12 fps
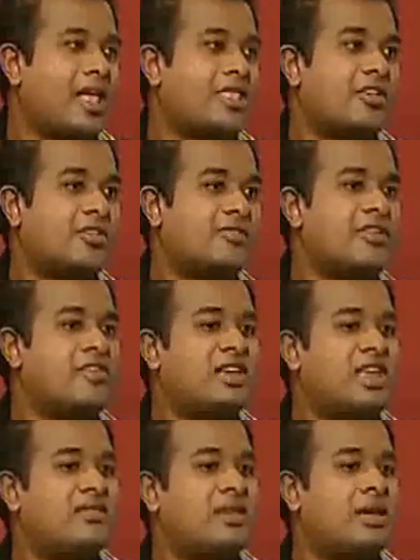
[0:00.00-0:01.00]
So we were
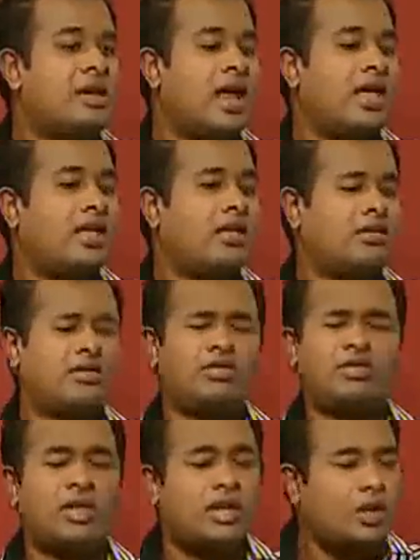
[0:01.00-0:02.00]
given like
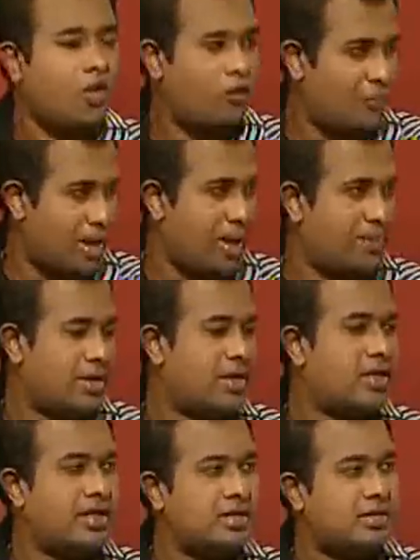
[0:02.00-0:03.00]
set of
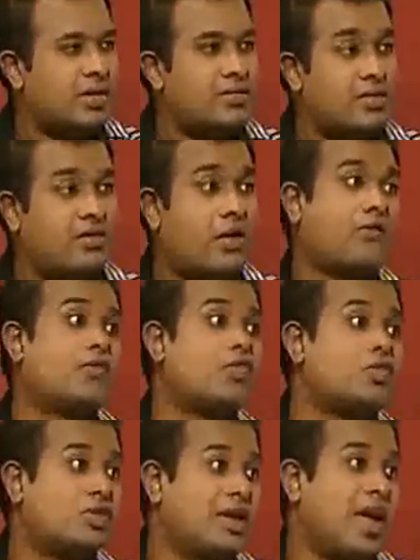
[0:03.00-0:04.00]
papers in terms of how
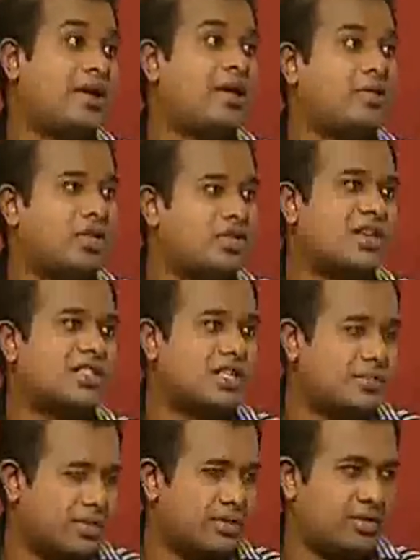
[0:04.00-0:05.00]
you carry out the
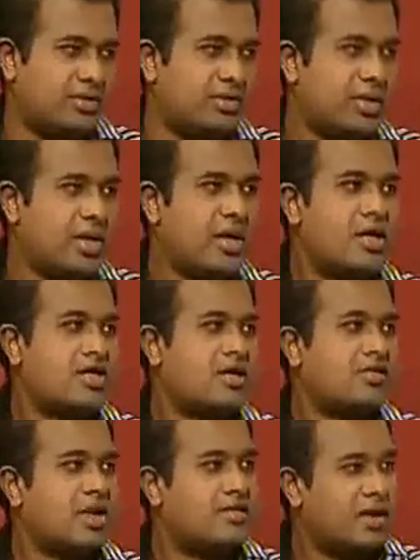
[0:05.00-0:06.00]
judging process. So
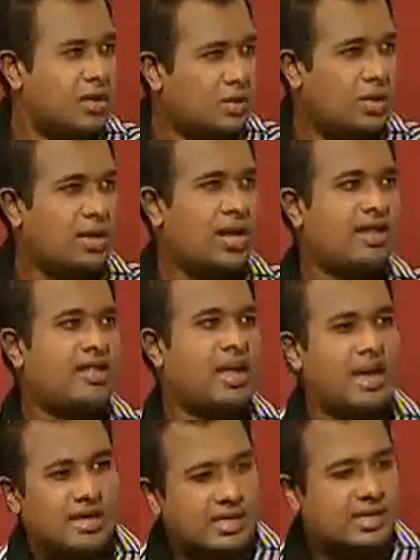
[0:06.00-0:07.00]
we were looking at
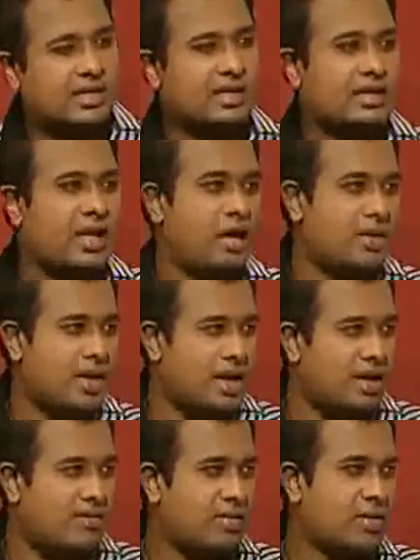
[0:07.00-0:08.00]
their etiquette, their
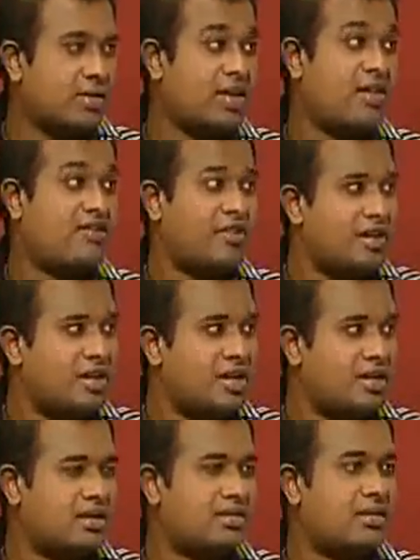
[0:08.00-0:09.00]
behavior, their
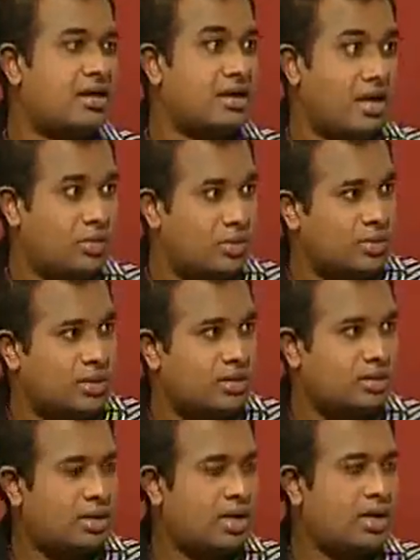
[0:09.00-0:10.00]
friendliness, their down-to-earth
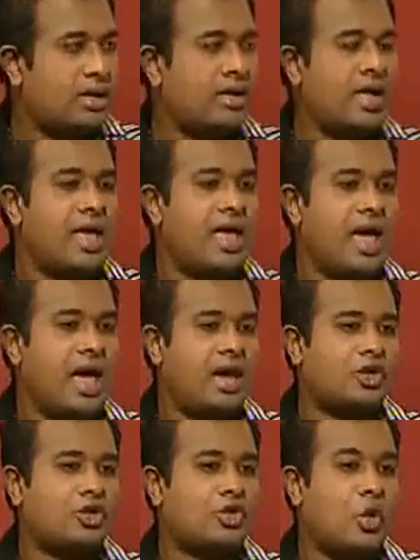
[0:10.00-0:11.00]
thing, and